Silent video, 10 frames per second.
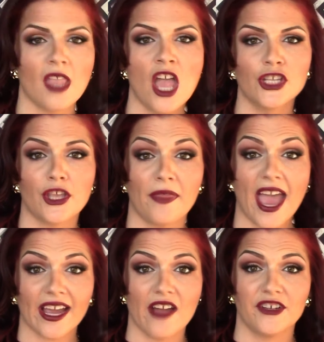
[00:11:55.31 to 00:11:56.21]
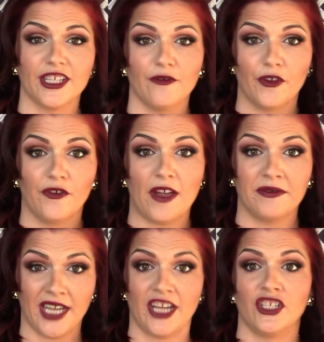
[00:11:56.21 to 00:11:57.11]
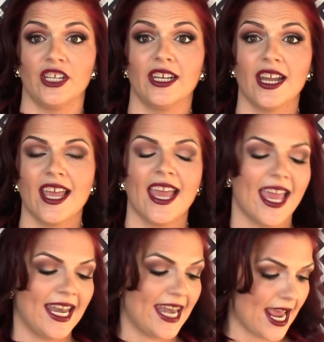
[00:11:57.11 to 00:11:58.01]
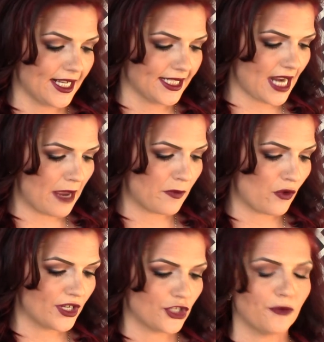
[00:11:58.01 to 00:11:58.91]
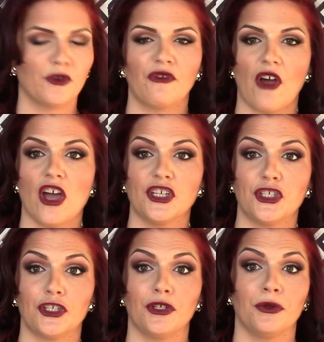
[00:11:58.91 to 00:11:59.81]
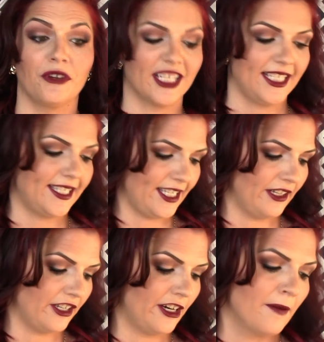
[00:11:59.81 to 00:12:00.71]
So that covers it for foundation. Next, I'm going to move on to concealer.